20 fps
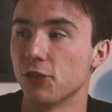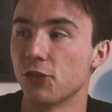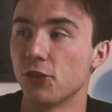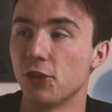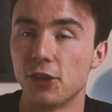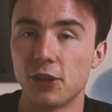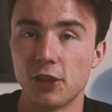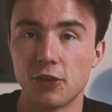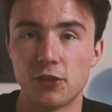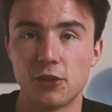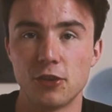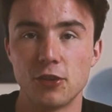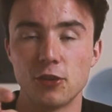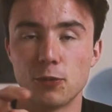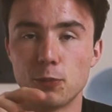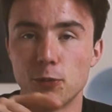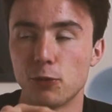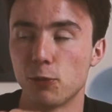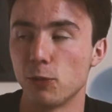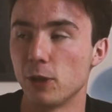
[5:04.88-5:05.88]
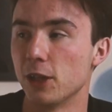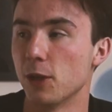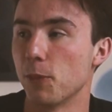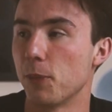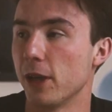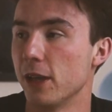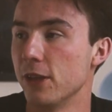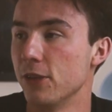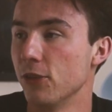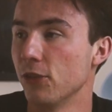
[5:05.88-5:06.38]
is the distance between the
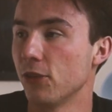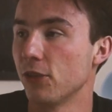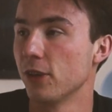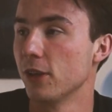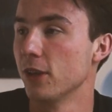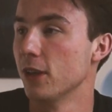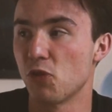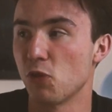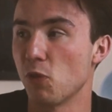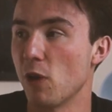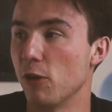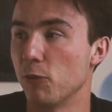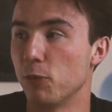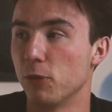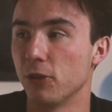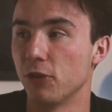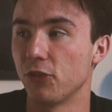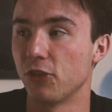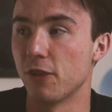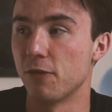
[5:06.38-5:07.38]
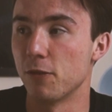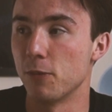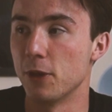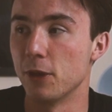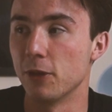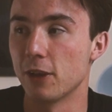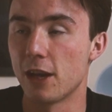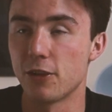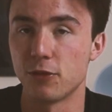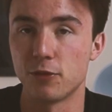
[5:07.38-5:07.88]
pins, twelve point seven
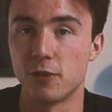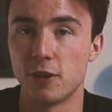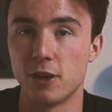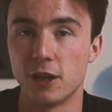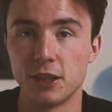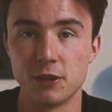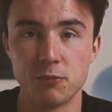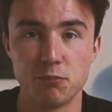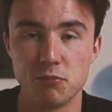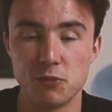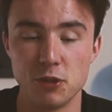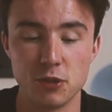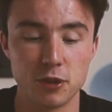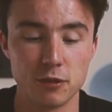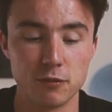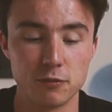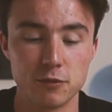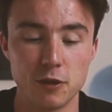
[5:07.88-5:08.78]
mil, that's fine. You can